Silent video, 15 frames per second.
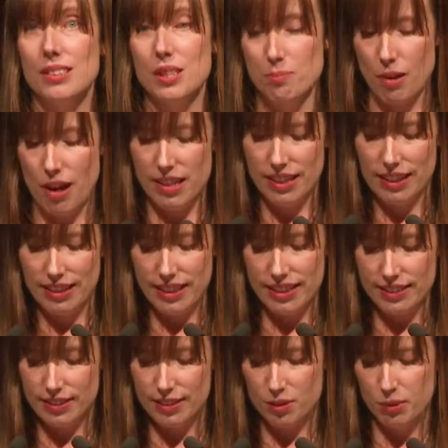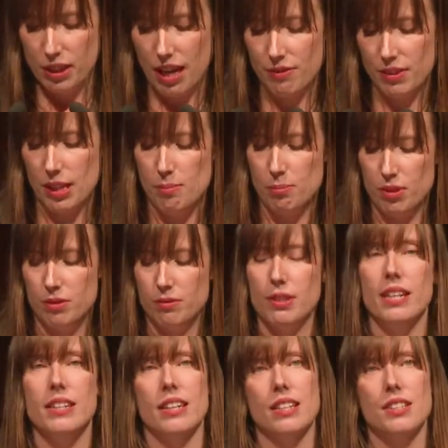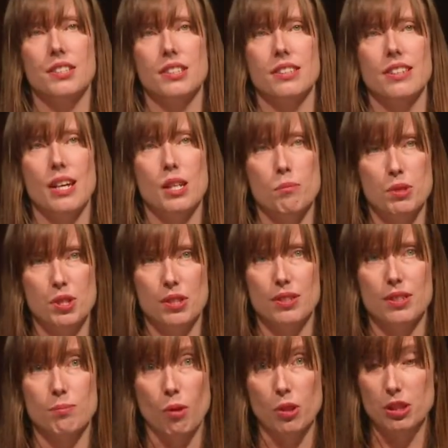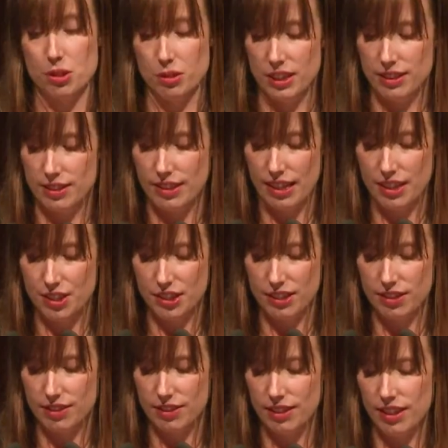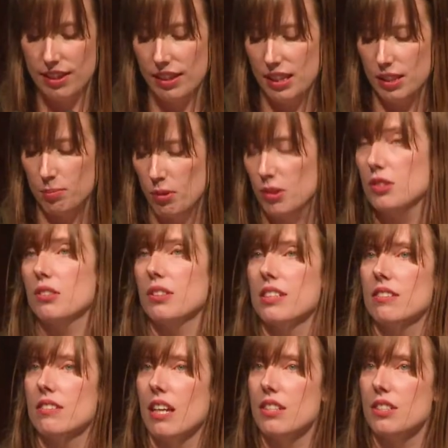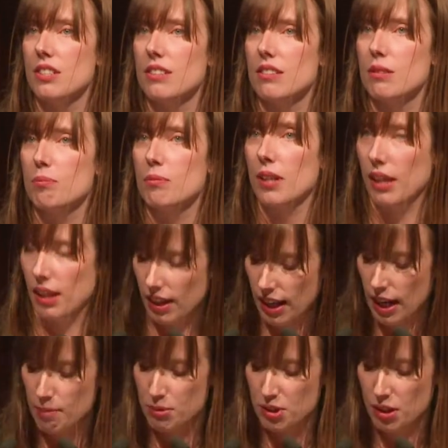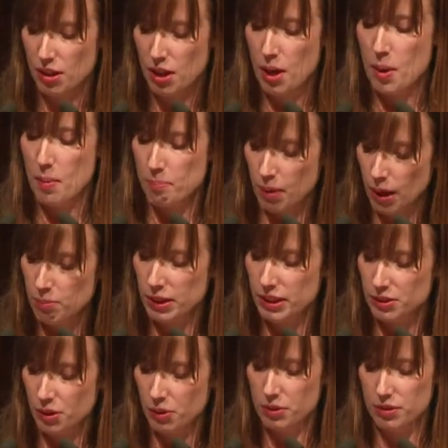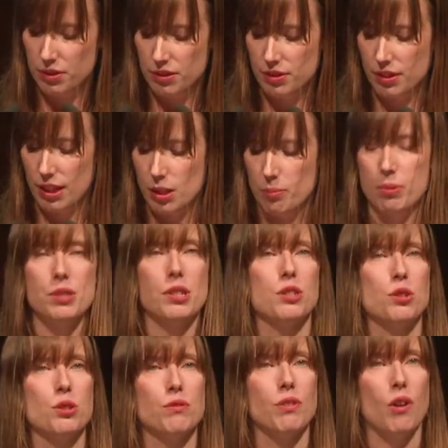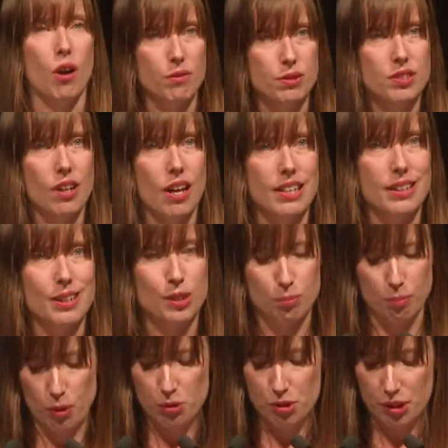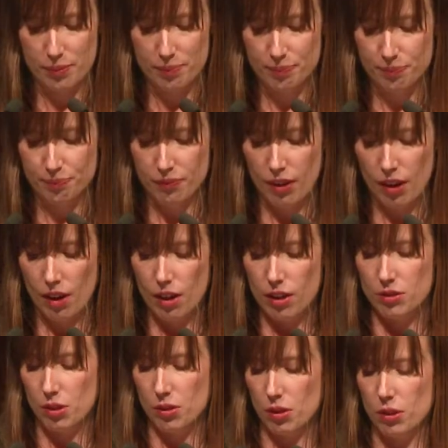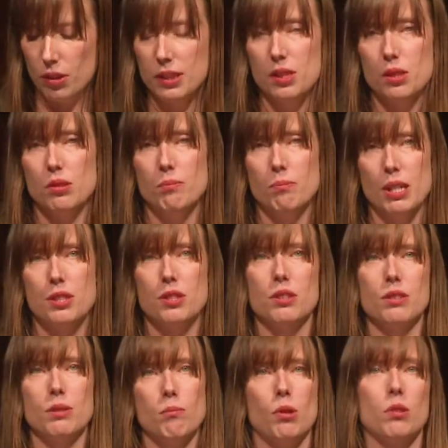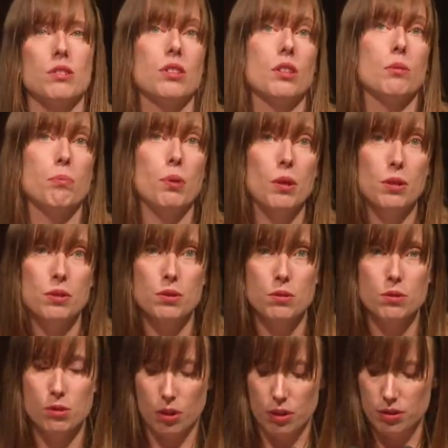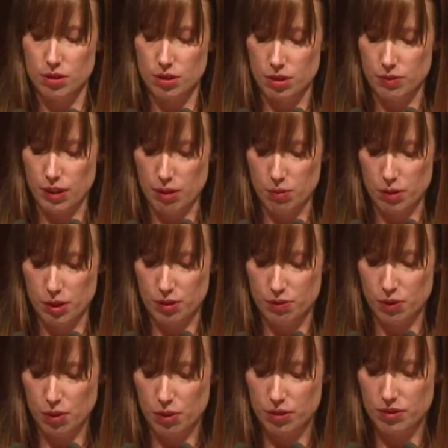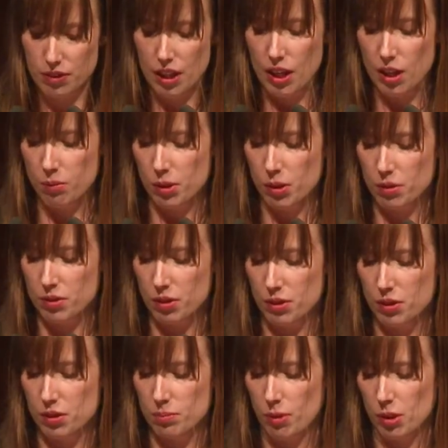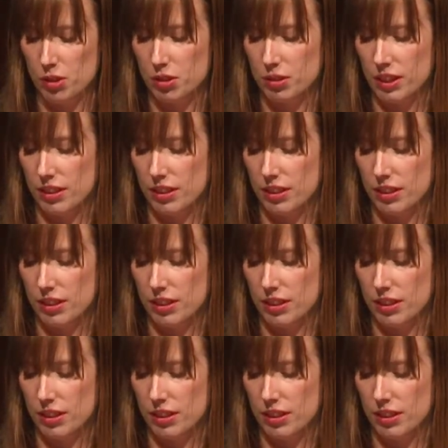the mining lease, we have a number of radiation and emissions monitoring stations, and these monitoring stations capture public doses and the potential for off-site exposure. So not only do we measure and monitor the personal doses of our workforce, we also use monitoring